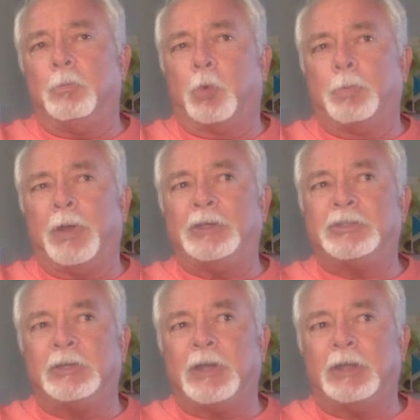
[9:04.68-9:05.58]

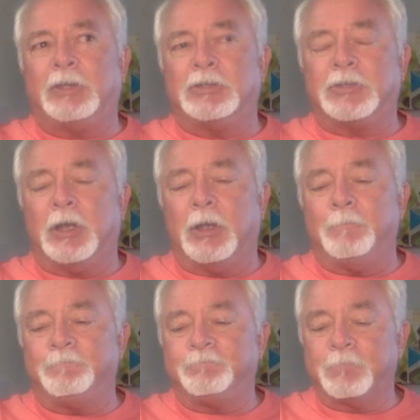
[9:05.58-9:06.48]
replacing at this
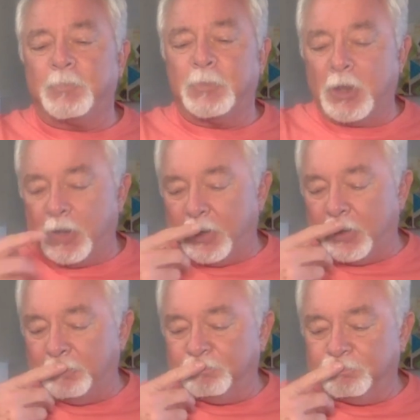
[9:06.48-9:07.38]
um, uh,
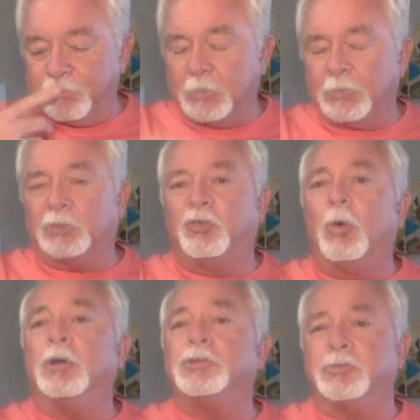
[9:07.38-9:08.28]
this
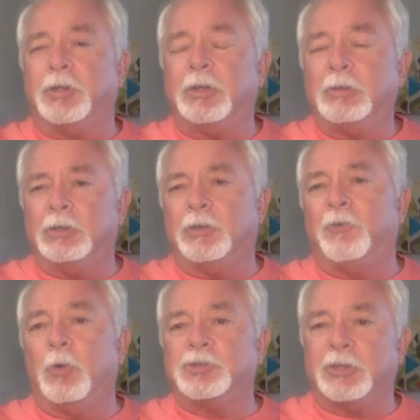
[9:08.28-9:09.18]
forestry in the
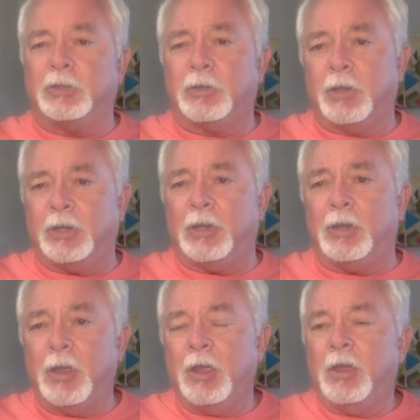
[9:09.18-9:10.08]
forest in a, in a,
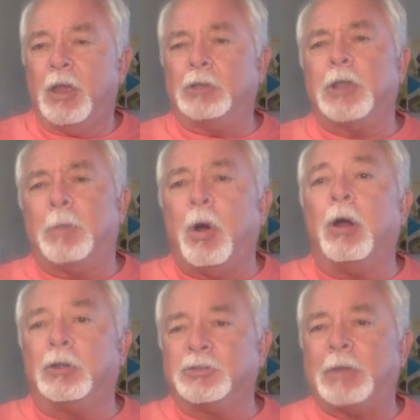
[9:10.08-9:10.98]
a, a
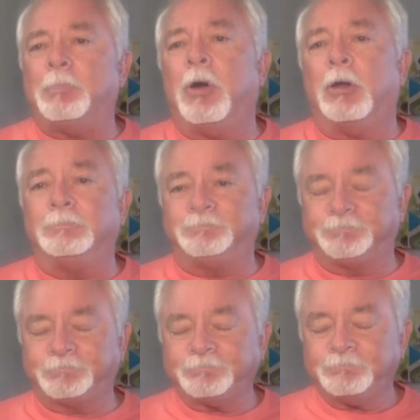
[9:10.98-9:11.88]
park, state park.
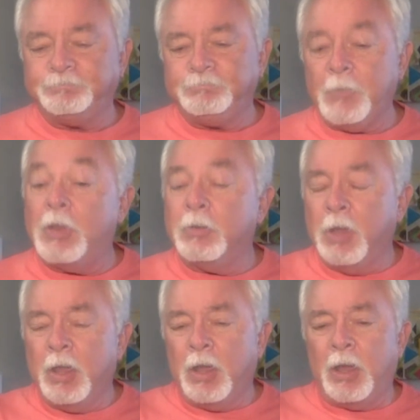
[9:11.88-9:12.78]
are
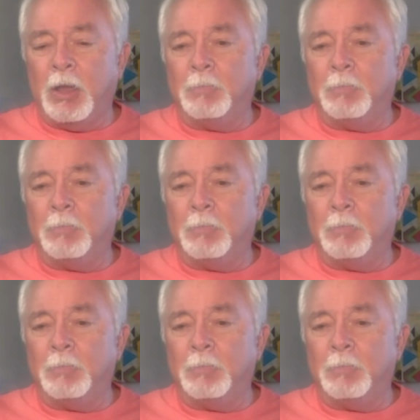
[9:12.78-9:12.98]
they doing?